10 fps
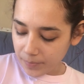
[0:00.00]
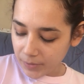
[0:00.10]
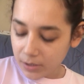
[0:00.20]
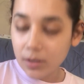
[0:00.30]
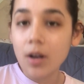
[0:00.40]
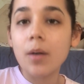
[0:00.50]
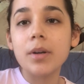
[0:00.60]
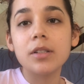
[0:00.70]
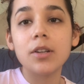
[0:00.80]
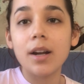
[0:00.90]
this song on
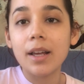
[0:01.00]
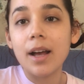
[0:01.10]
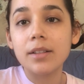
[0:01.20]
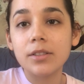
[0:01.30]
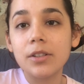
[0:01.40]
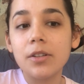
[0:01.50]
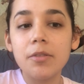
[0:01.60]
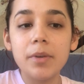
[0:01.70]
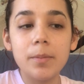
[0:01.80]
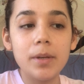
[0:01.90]
my Stratocaster, or
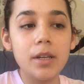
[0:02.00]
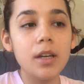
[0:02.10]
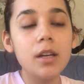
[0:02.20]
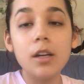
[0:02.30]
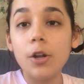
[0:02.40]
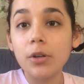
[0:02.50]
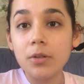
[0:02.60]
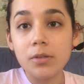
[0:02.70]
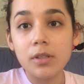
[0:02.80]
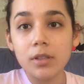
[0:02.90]
maybe an
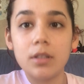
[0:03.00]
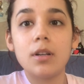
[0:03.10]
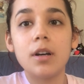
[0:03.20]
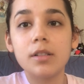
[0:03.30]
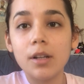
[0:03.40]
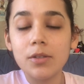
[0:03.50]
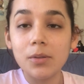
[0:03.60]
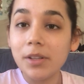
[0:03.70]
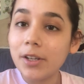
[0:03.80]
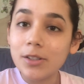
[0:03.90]
acoustic guitar sounds
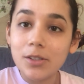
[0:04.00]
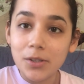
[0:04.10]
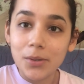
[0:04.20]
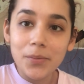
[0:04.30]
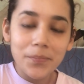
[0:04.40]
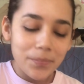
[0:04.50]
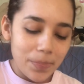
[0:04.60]
really good too.